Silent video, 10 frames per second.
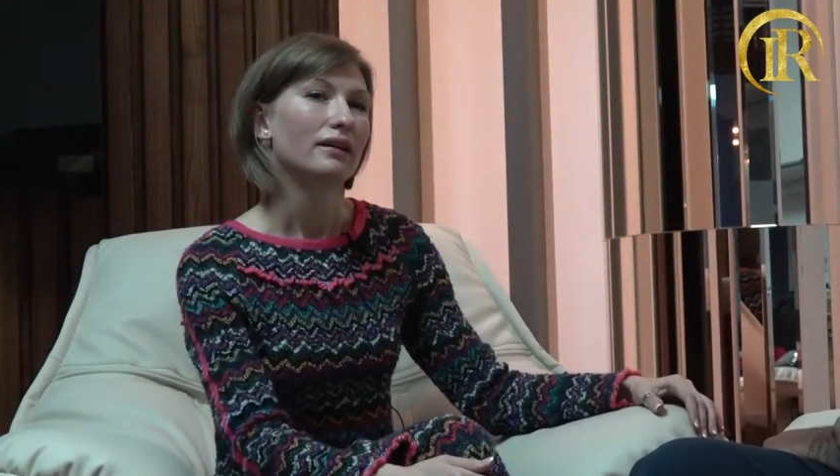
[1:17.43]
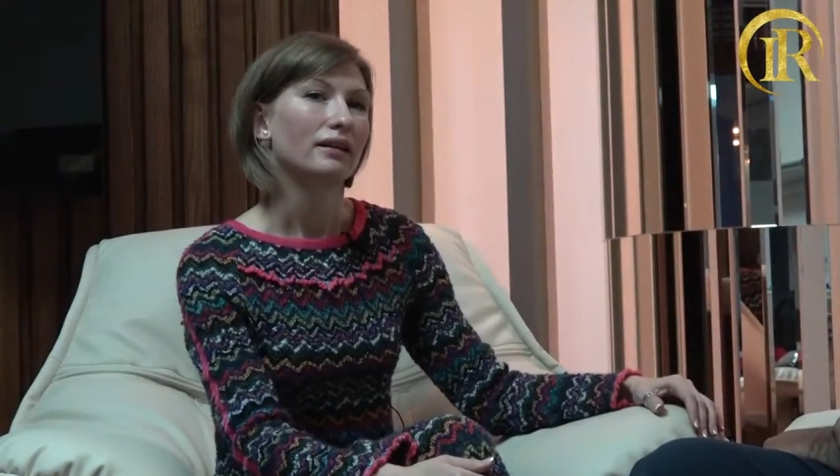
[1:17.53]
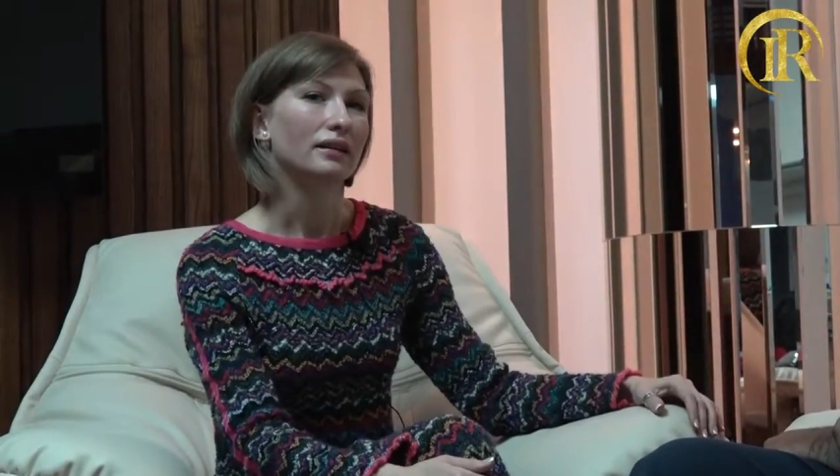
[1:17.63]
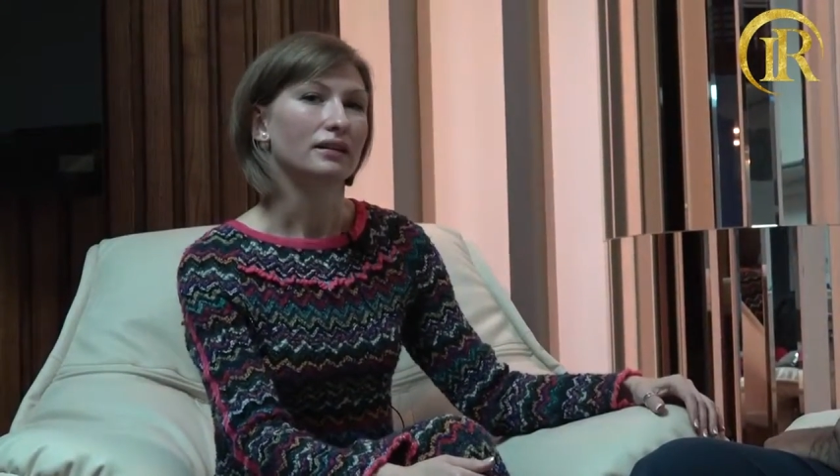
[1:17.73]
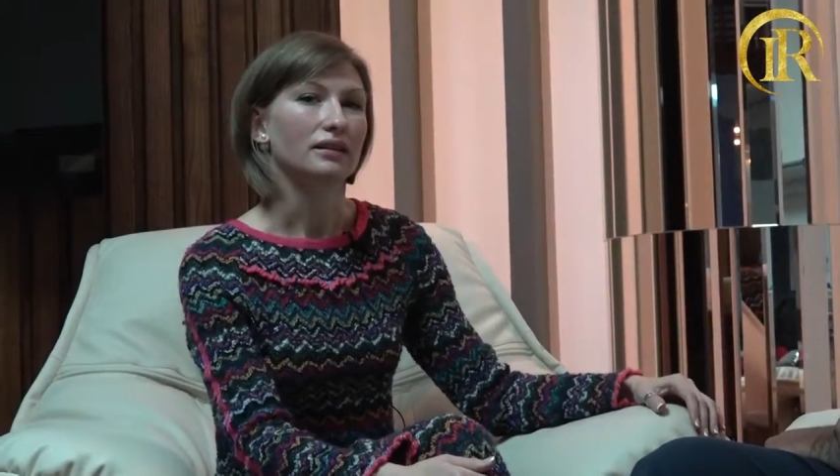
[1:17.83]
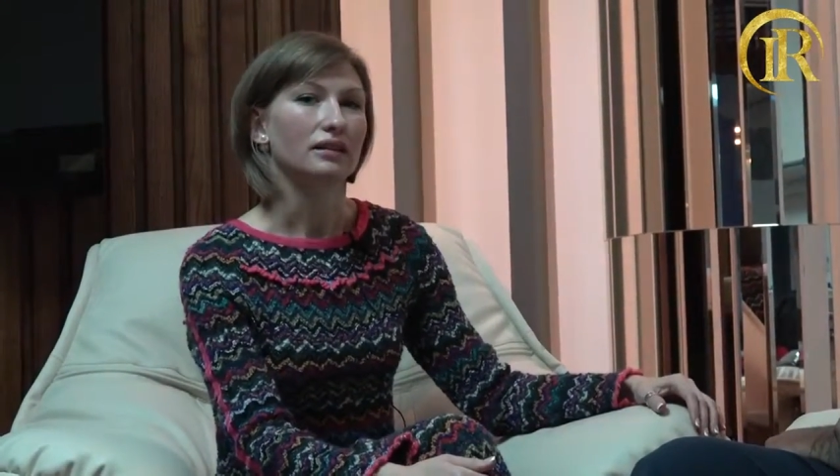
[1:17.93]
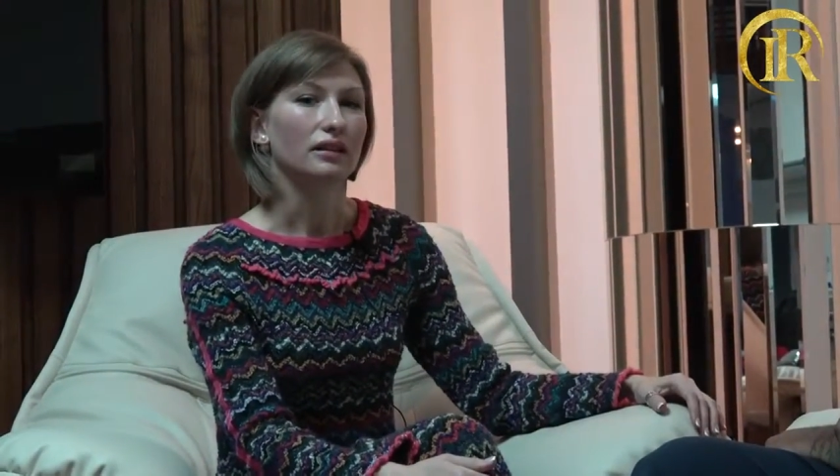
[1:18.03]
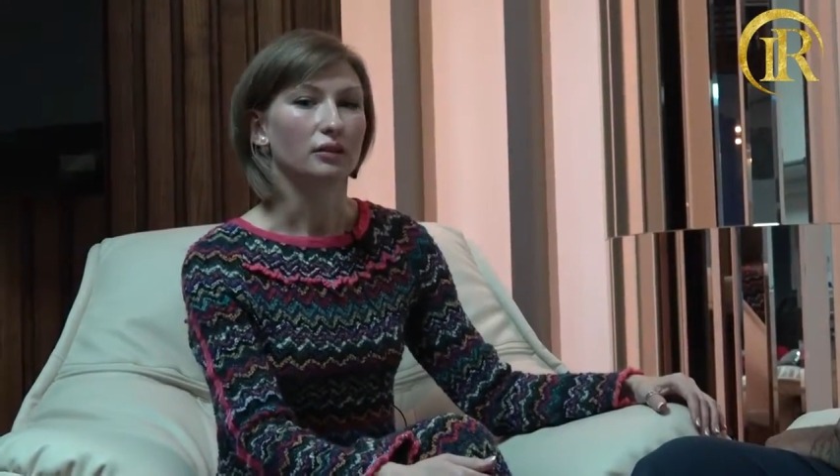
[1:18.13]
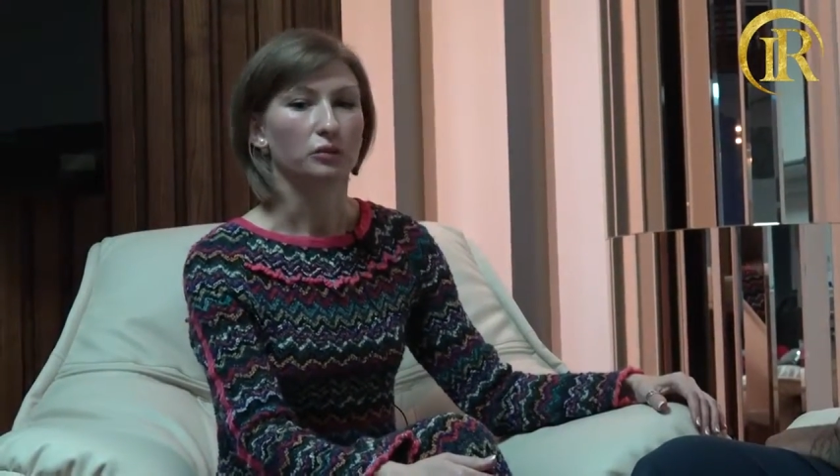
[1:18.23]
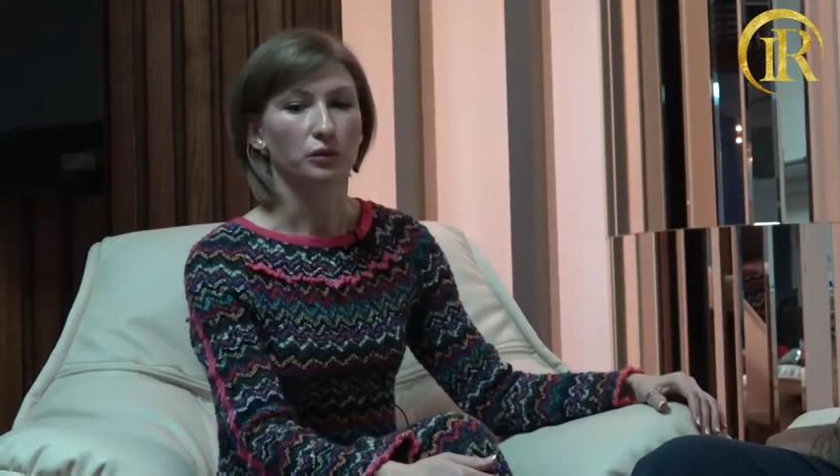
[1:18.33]
and
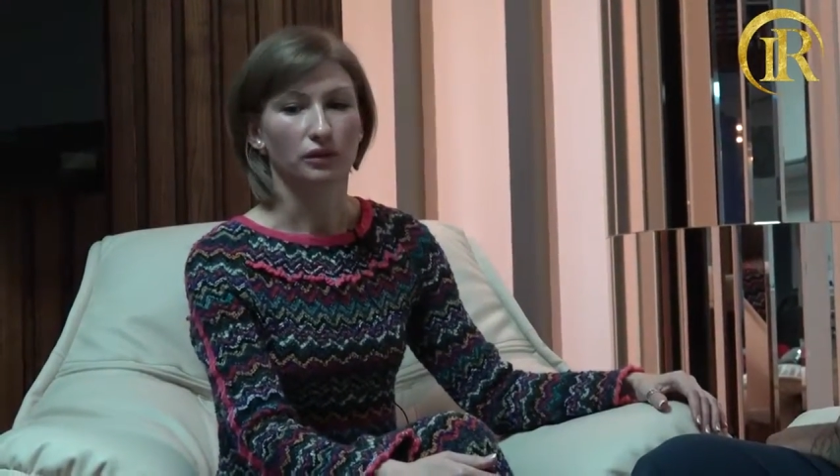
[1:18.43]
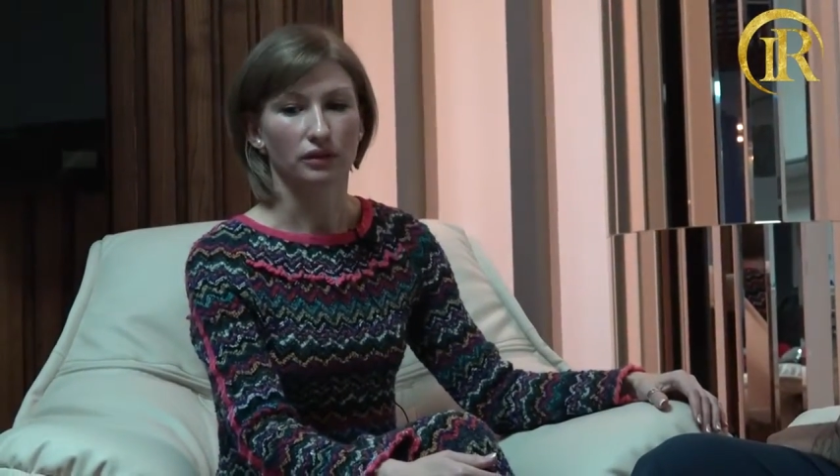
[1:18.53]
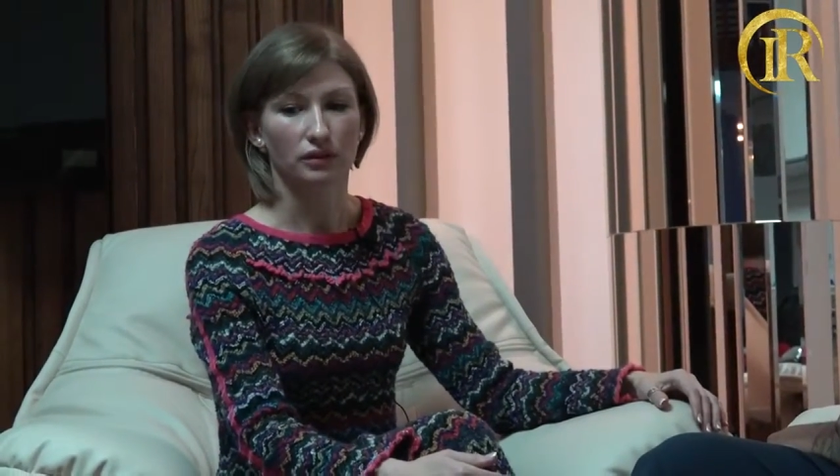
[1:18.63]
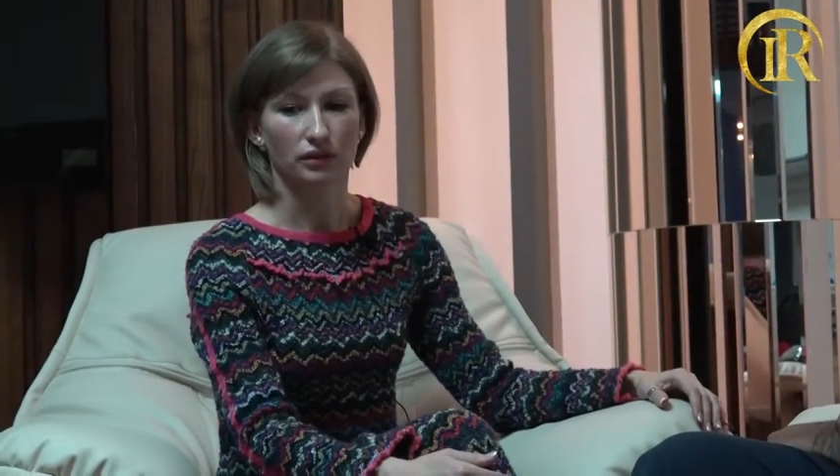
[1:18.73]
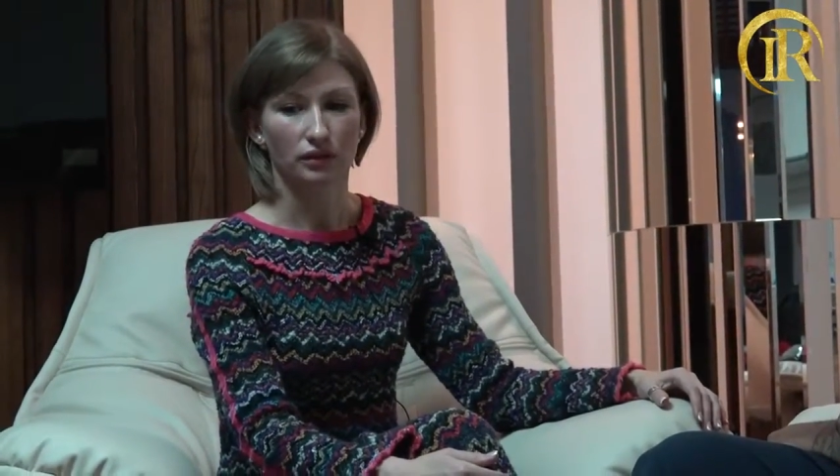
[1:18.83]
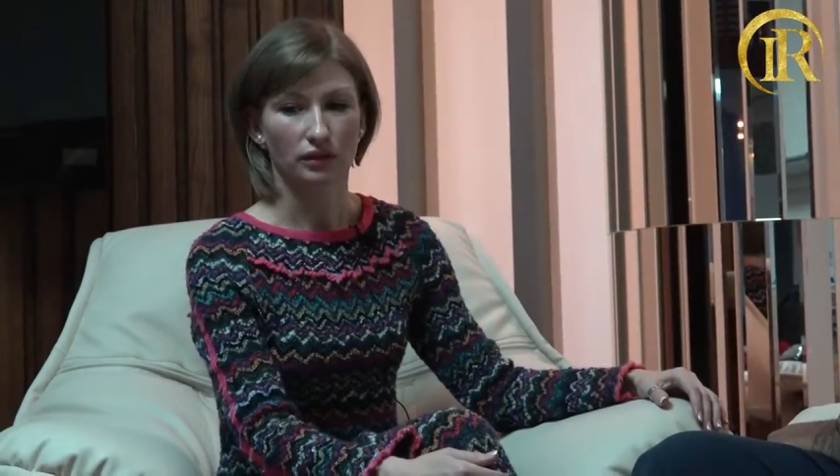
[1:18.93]
I want